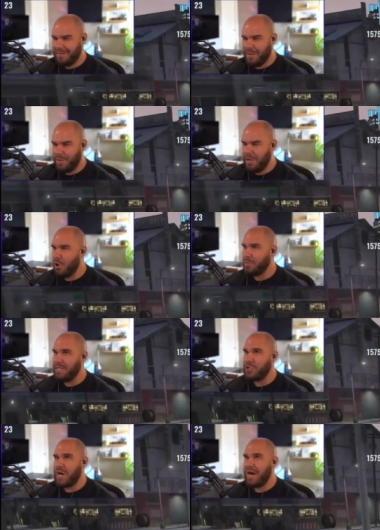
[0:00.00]
the
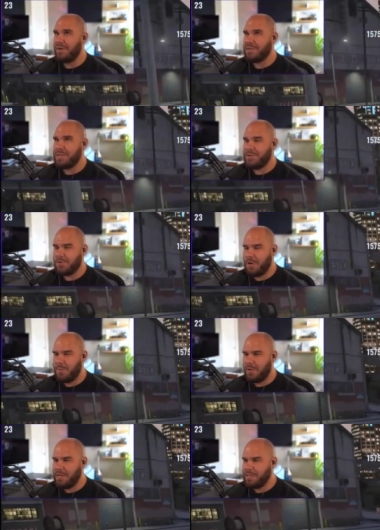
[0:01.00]
only child
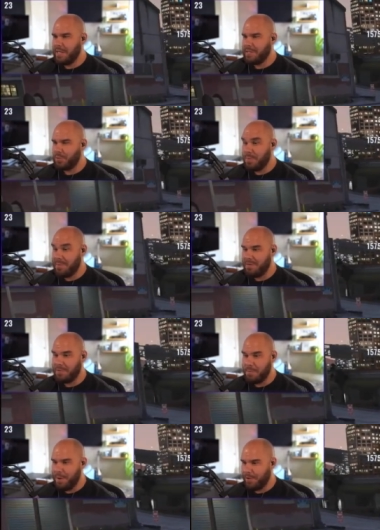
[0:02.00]
syndrome in a sense, or maybe even
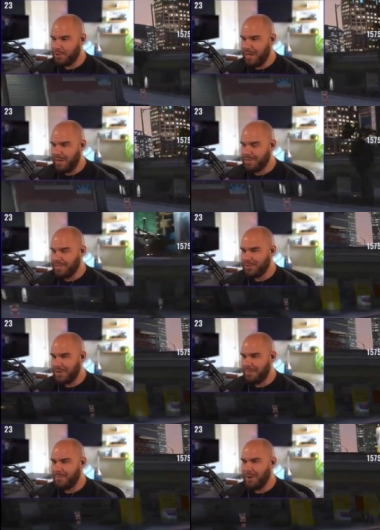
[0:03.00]
the middle child
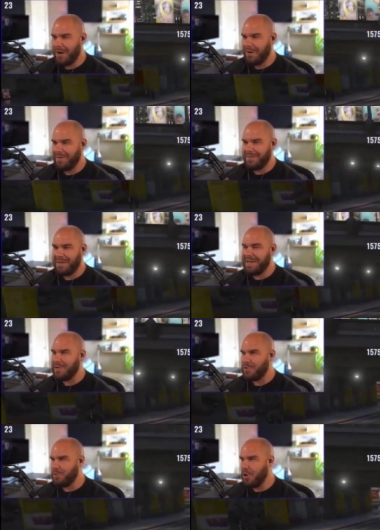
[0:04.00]
syndrome where they
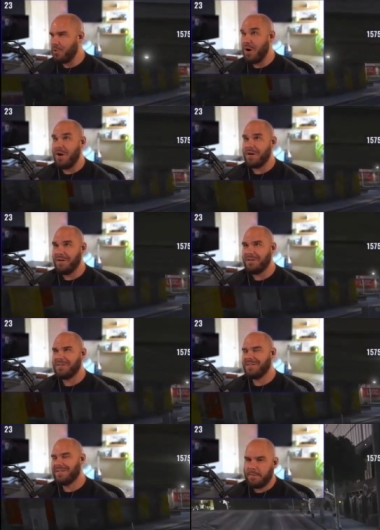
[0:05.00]
can do no wrong.
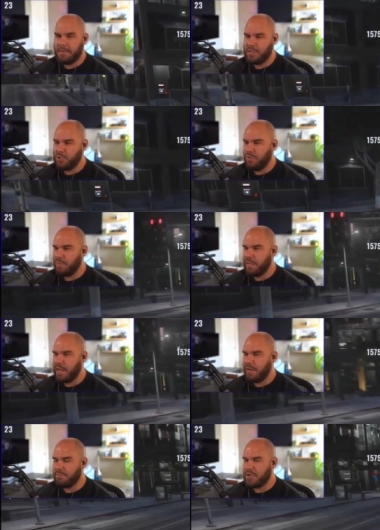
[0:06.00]
Since we've been
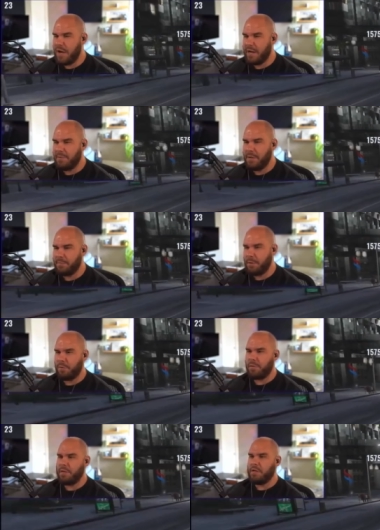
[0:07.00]
kind of talking about
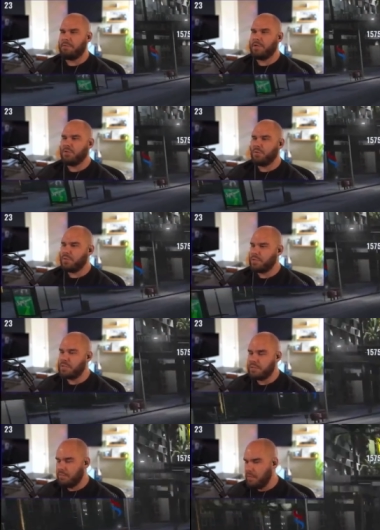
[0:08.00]
both of the individuals
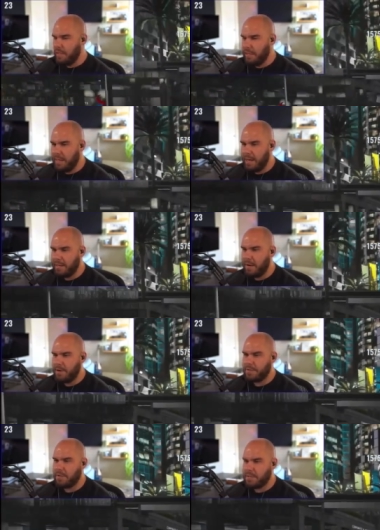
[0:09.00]
as in and out of
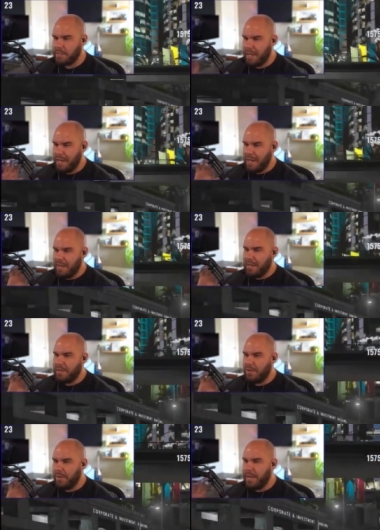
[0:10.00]
characters,
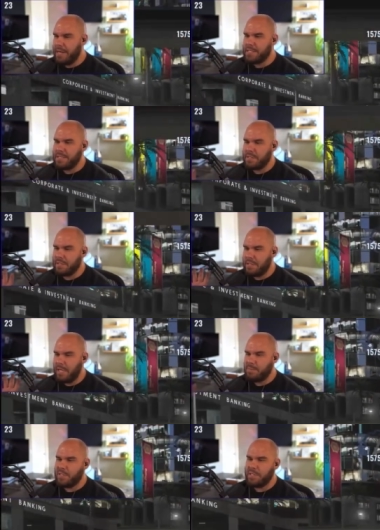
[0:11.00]
you know, Ace
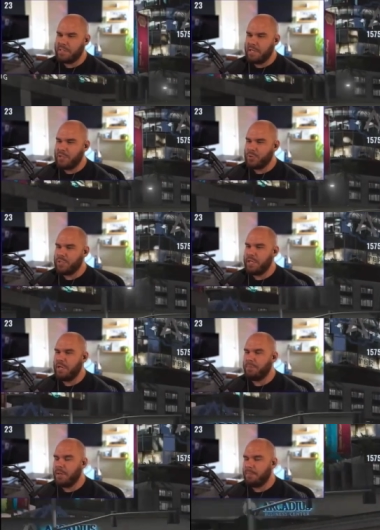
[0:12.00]
keeps things
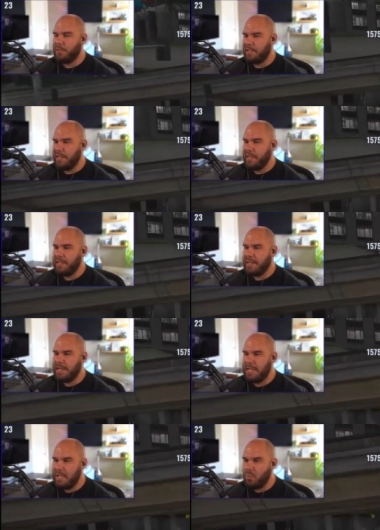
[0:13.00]
interesting, but play he, like
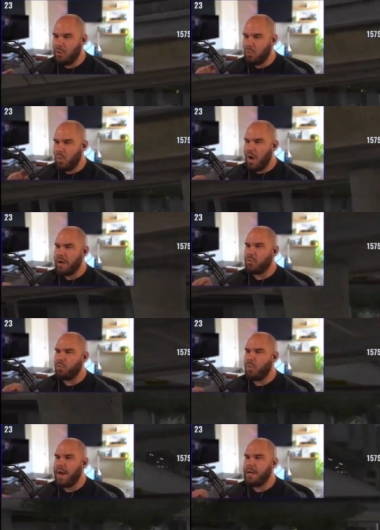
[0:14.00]
he will walk
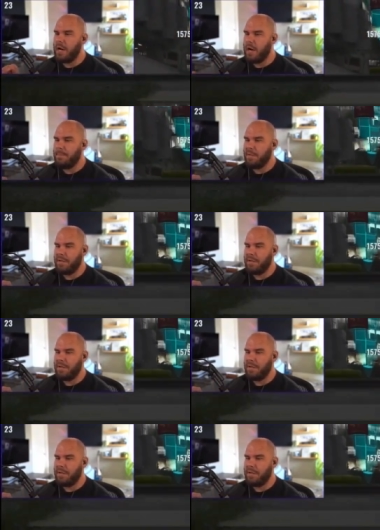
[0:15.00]
right up